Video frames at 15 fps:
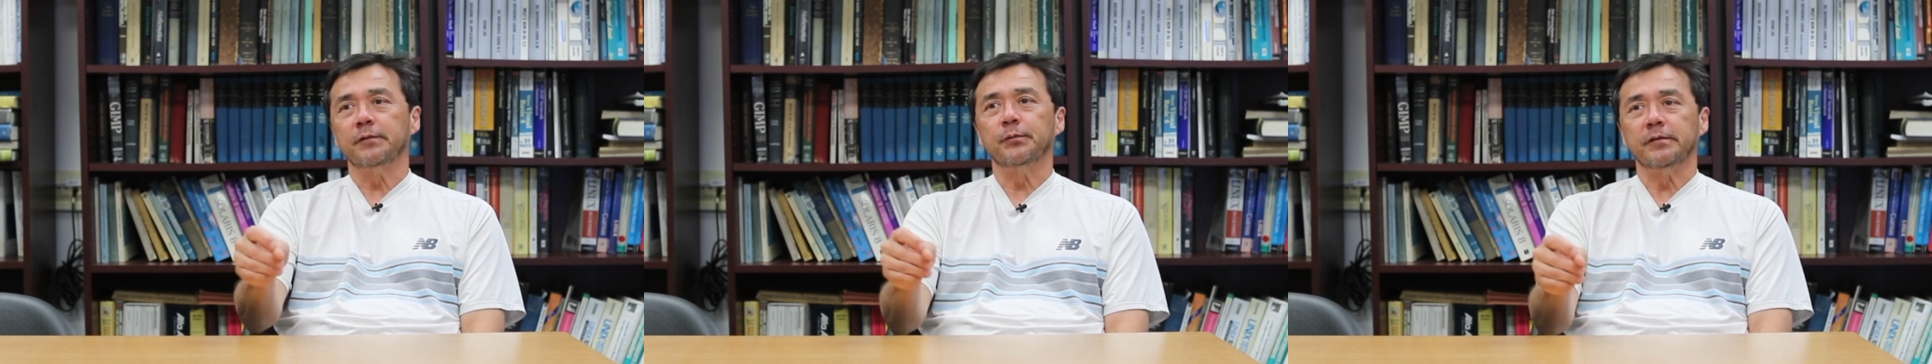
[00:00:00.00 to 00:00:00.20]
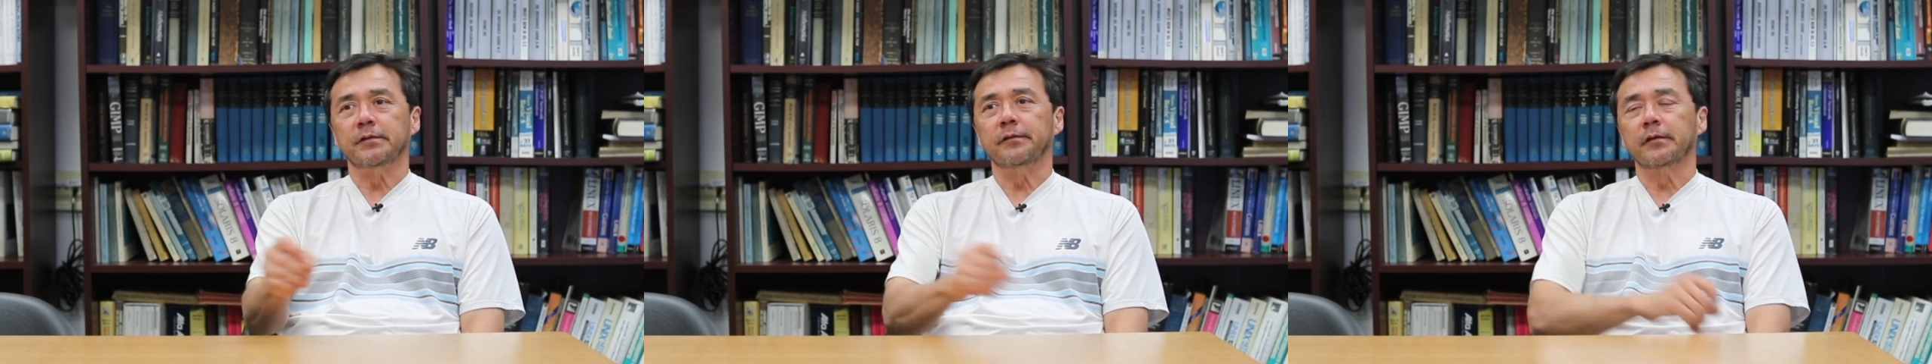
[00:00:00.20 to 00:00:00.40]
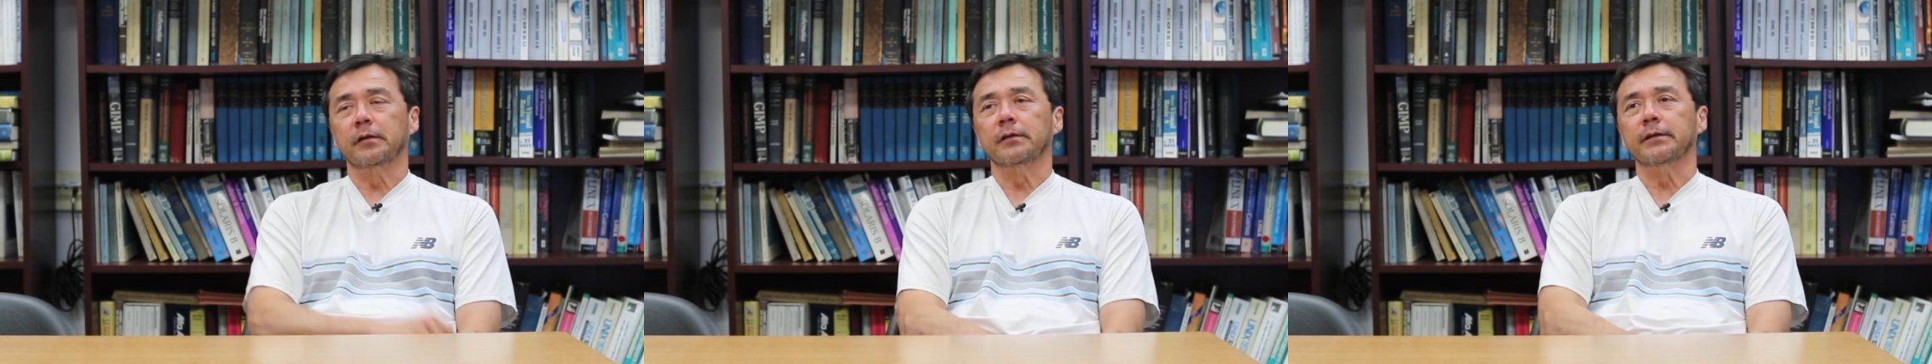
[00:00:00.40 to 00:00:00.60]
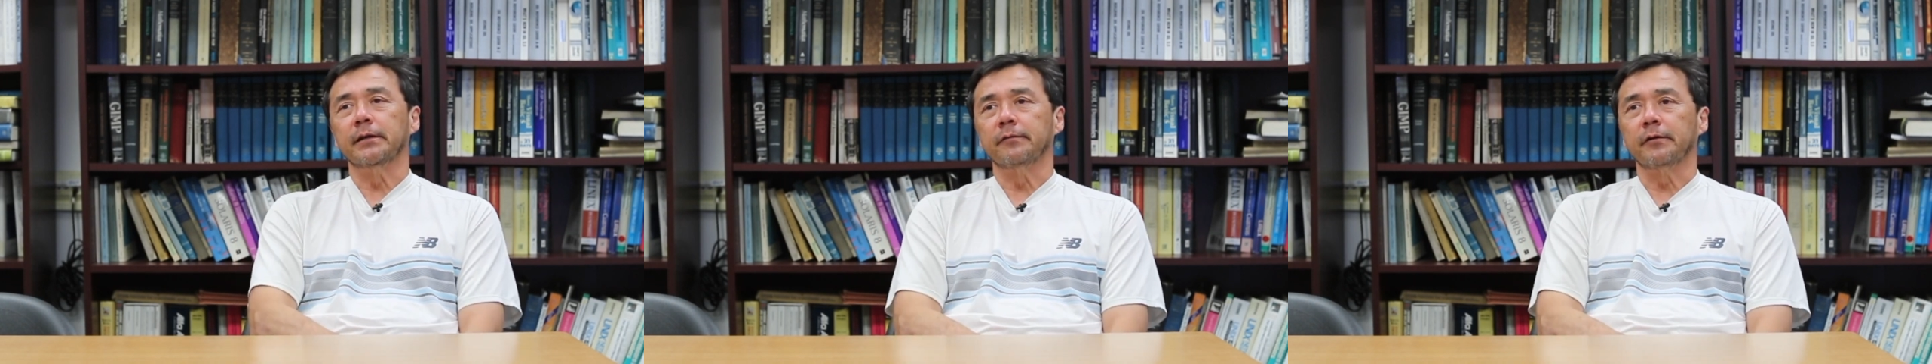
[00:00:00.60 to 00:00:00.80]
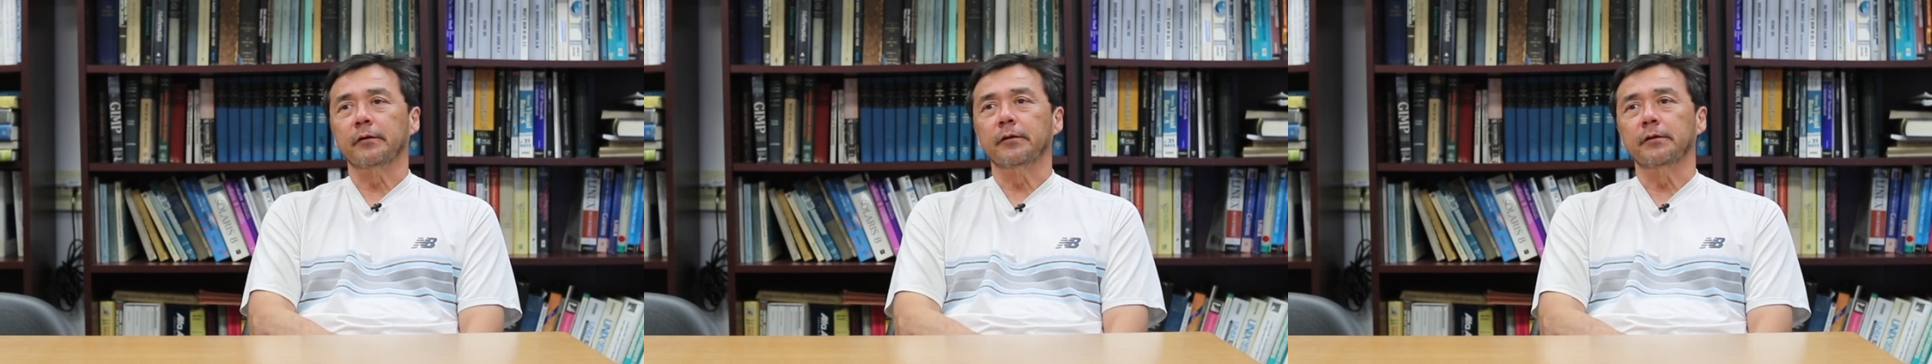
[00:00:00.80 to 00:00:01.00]
specifically
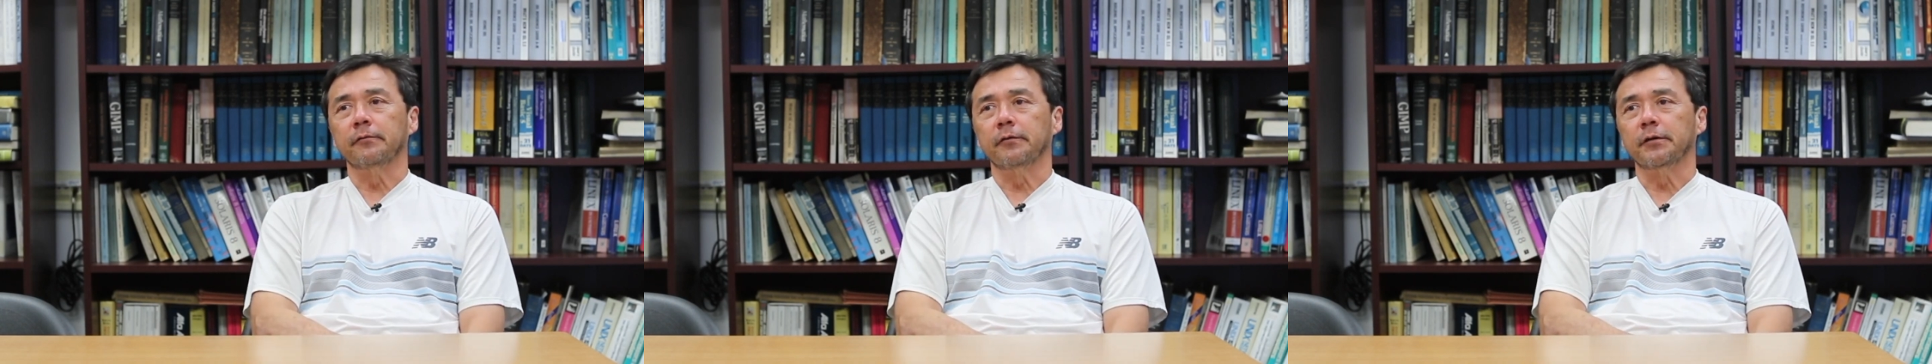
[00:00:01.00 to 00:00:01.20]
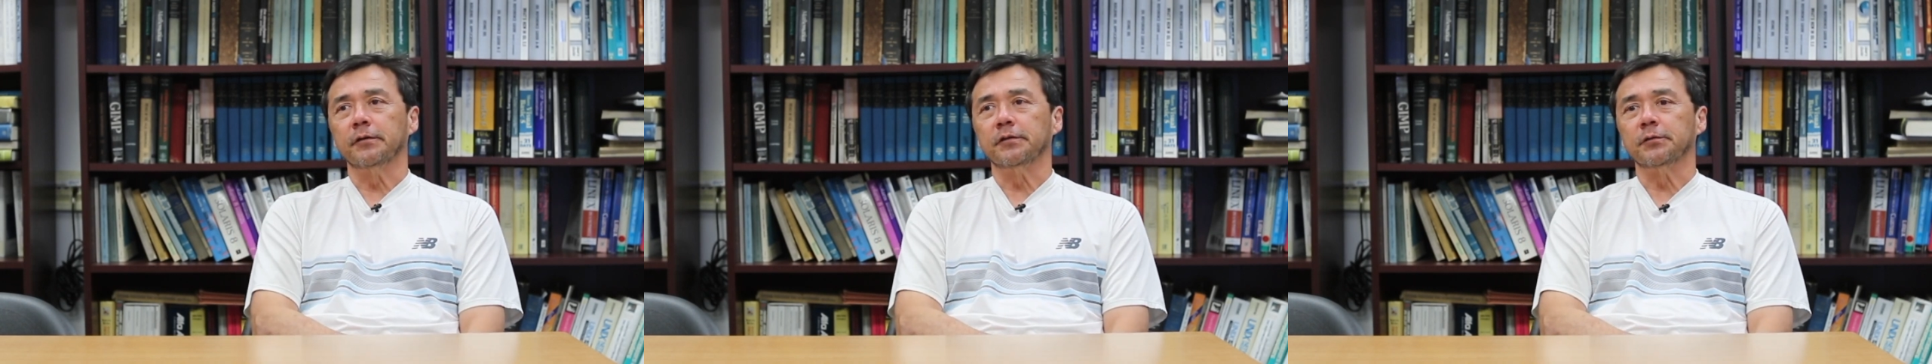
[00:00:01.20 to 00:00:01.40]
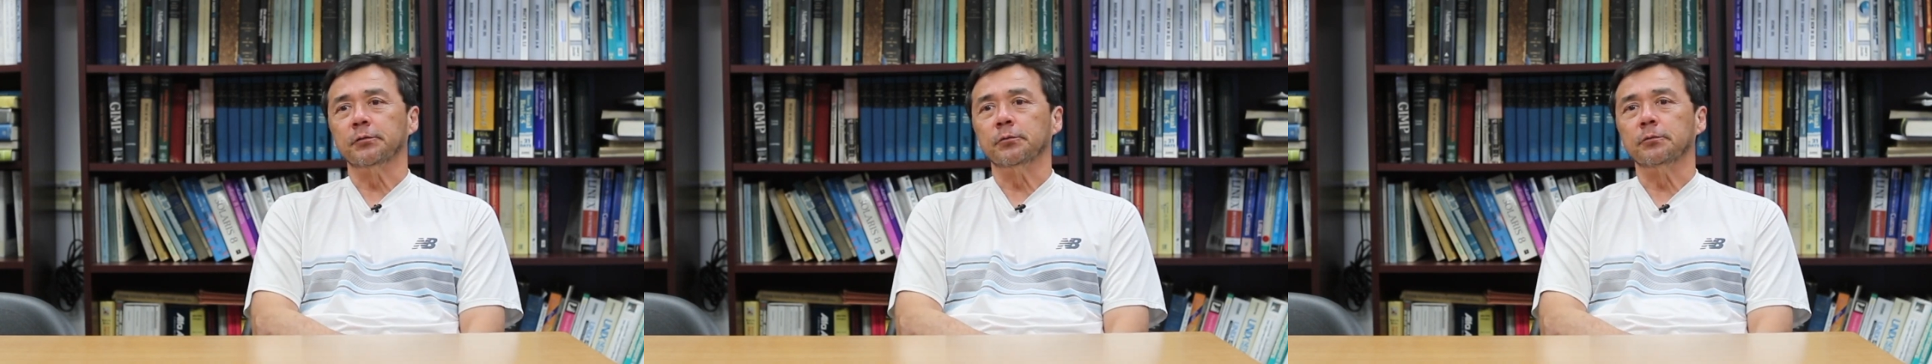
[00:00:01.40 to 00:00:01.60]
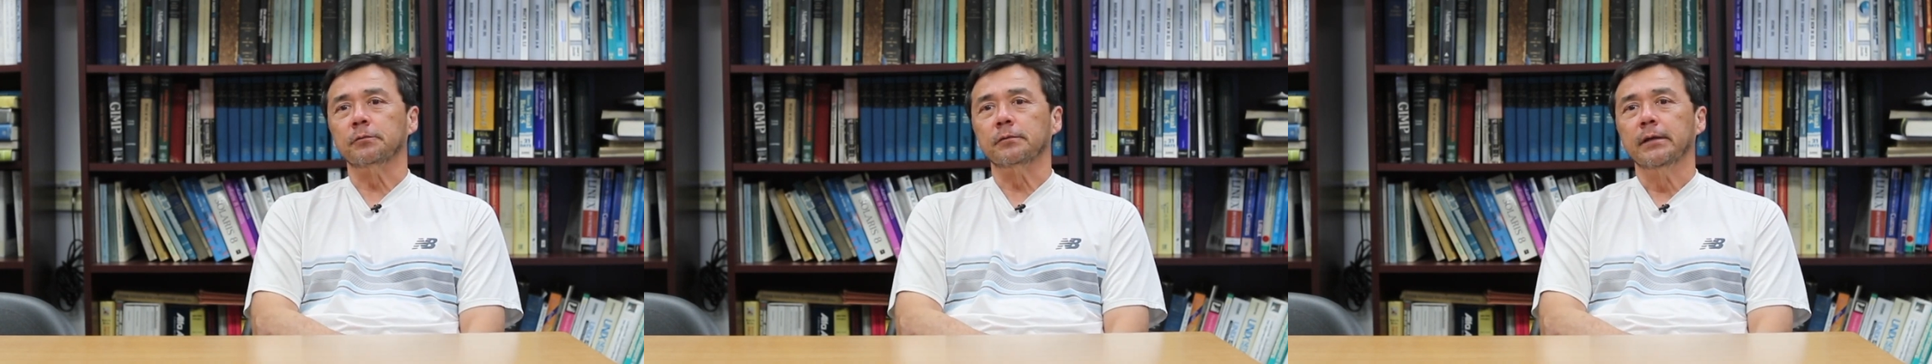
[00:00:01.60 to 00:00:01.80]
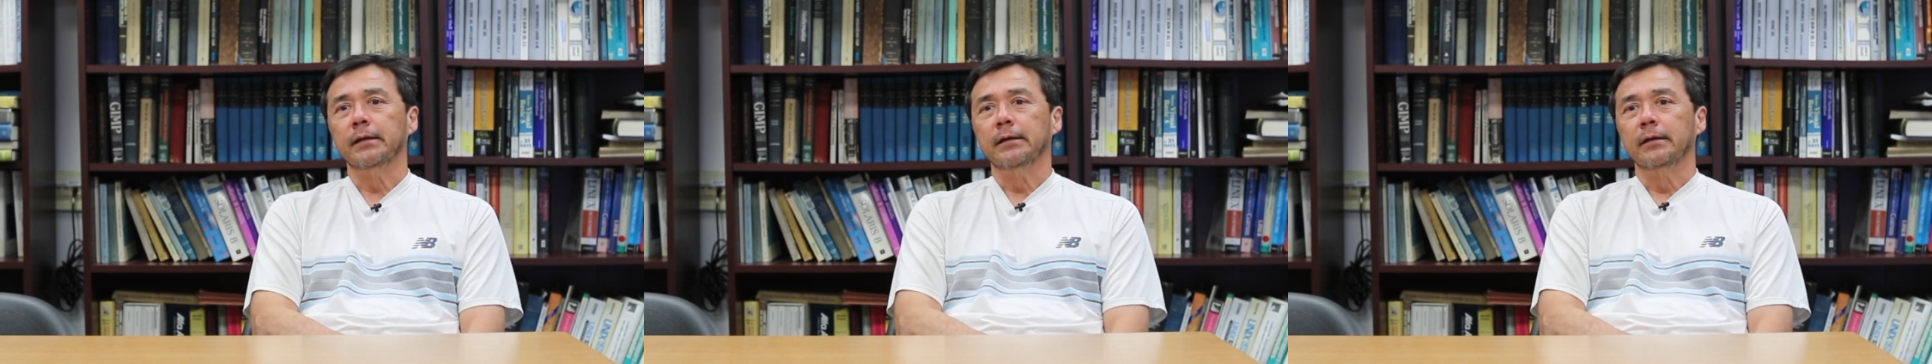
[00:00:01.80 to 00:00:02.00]
and very soon